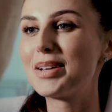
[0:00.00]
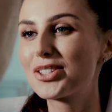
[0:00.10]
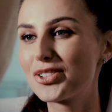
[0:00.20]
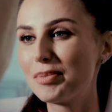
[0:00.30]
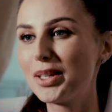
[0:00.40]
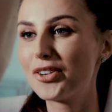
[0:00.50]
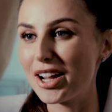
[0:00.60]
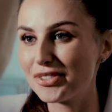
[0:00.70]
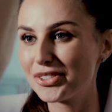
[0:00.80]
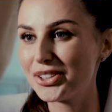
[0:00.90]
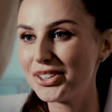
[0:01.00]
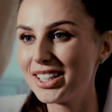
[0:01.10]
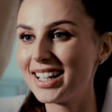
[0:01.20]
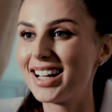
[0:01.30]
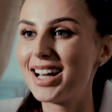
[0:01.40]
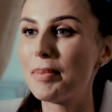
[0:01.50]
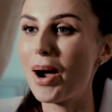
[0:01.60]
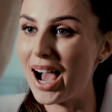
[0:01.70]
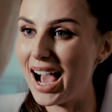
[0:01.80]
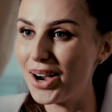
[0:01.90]
extremely grateful
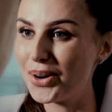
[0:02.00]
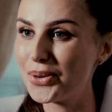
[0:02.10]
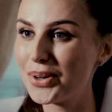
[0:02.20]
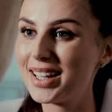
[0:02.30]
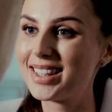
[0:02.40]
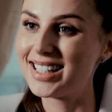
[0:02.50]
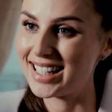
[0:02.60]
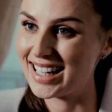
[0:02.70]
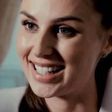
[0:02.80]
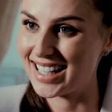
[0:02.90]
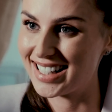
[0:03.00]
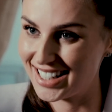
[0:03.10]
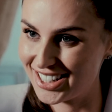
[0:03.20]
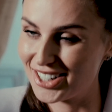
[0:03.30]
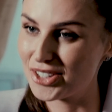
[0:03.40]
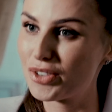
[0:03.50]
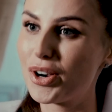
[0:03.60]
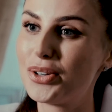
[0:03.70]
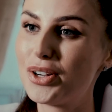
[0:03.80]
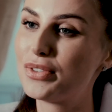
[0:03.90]
about how the DNA dietitian has
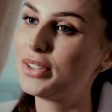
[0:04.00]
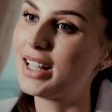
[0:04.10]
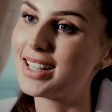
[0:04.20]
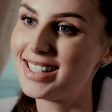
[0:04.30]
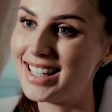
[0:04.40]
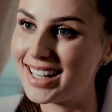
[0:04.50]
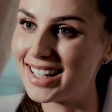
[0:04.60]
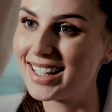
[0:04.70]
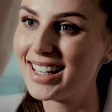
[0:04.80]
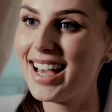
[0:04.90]
grown over the last year.